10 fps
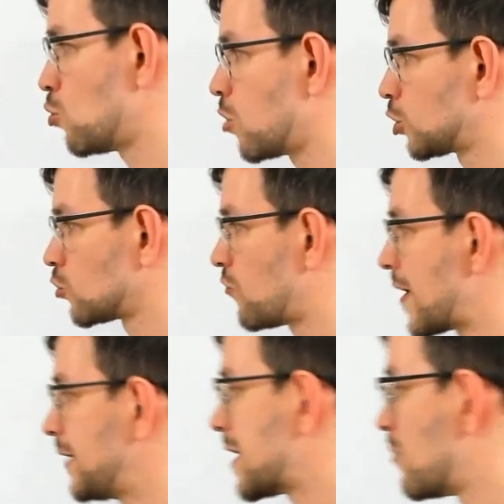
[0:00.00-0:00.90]
want to
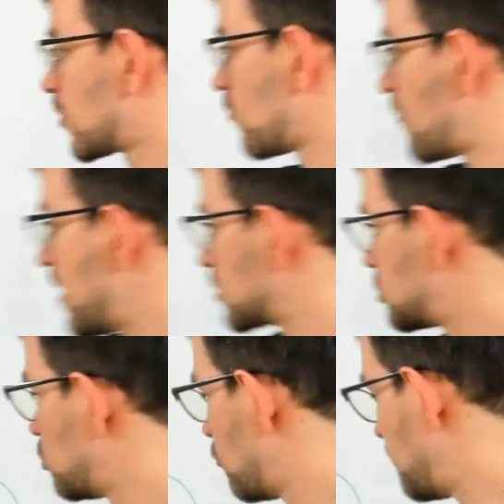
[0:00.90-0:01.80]
find number of pairs
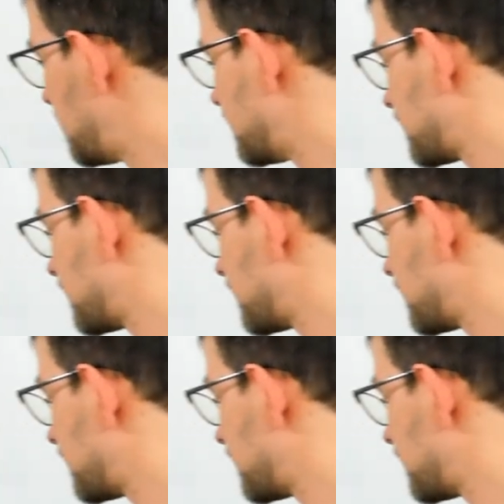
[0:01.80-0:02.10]
UV